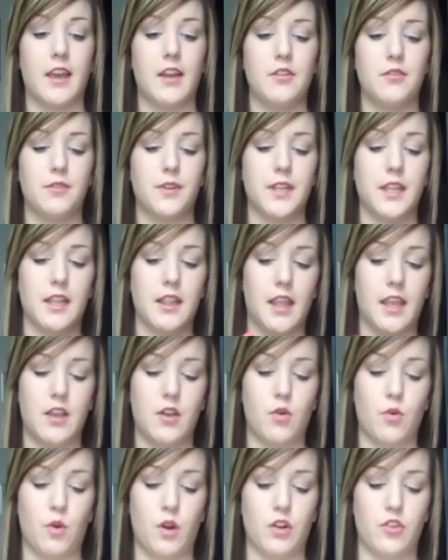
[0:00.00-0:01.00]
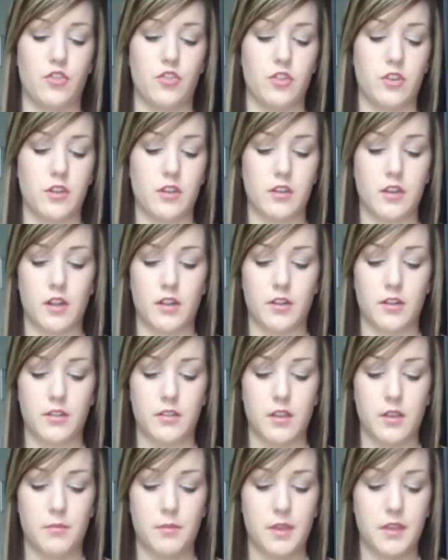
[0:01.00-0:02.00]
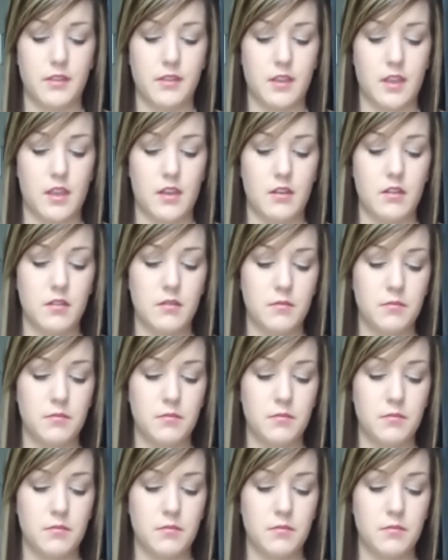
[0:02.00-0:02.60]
I don't really like orange colors on my skin.